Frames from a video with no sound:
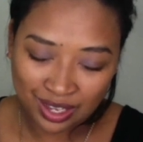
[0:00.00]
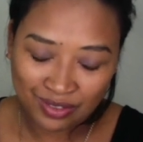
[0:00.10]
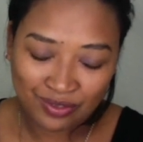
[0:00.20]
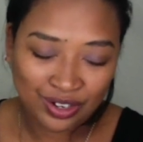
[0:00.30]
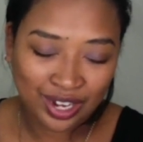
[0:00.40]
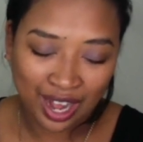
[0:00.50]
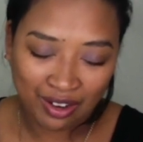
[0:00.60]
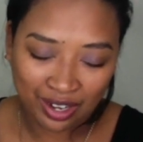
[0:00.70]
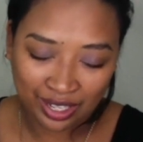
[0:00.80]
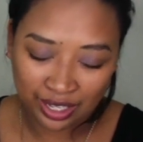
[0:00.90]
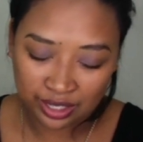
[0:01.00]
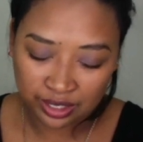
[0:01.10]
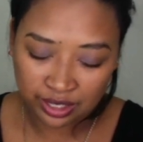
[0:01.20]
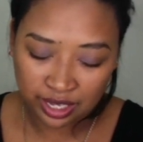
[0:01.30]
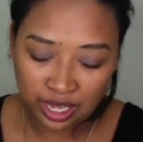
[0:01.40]
for carrying us,
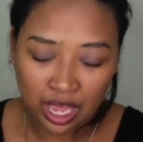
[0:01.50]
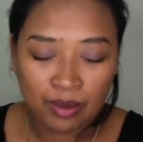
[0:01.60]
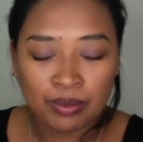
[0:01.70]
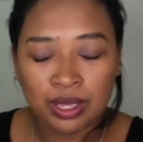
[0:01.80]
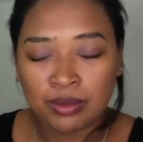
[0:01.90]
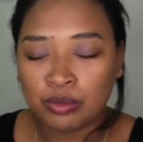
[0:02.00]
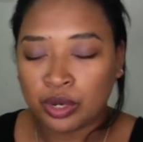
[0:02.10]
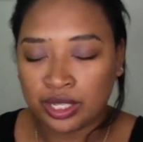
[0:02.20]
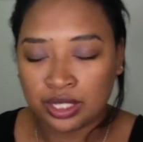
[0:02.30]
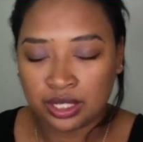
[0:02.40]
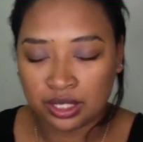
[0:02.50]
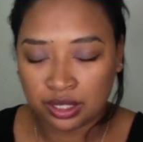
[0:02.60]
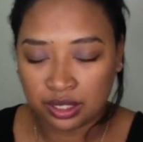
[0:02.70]
and being present.